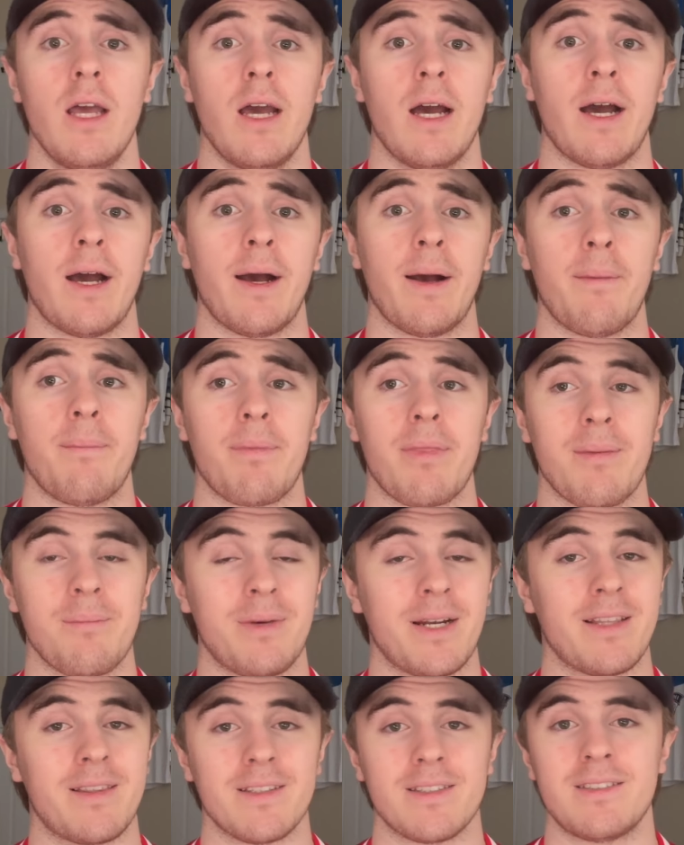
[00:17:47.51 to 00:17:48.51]

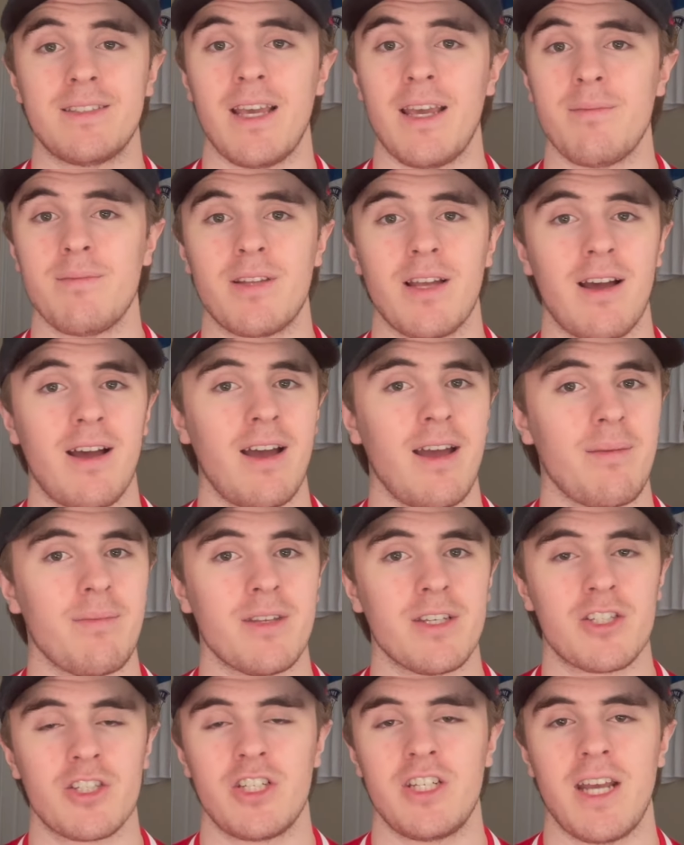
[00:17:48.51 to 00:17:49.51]
But at the same time,
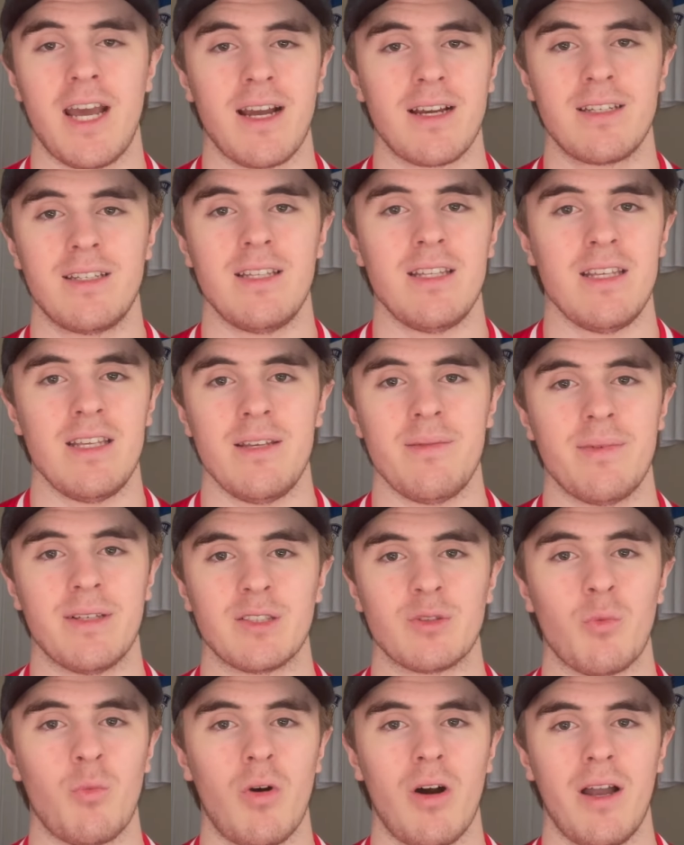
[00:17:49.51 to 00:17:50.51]
this Czech team
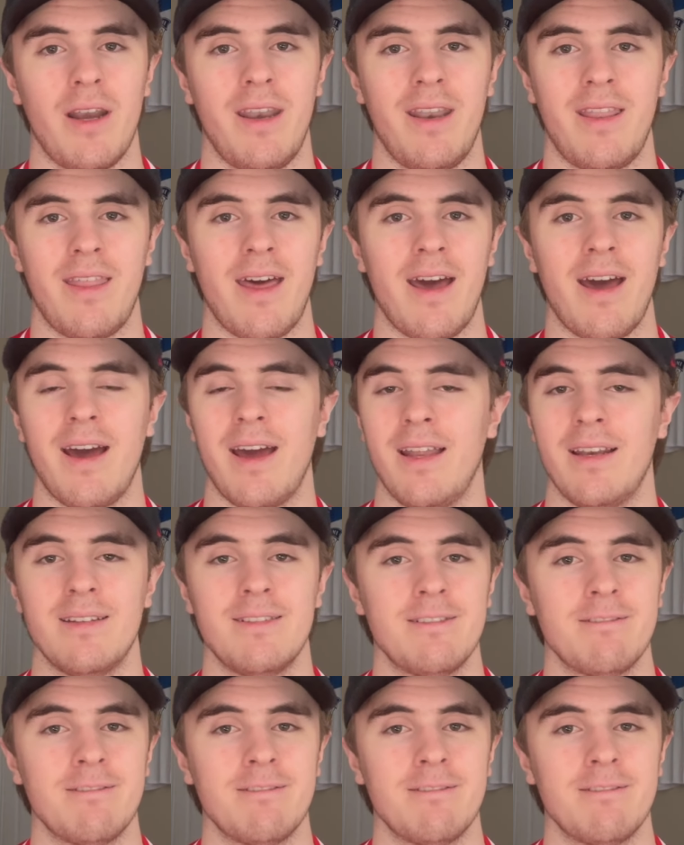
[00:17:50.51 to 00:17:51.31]
is one that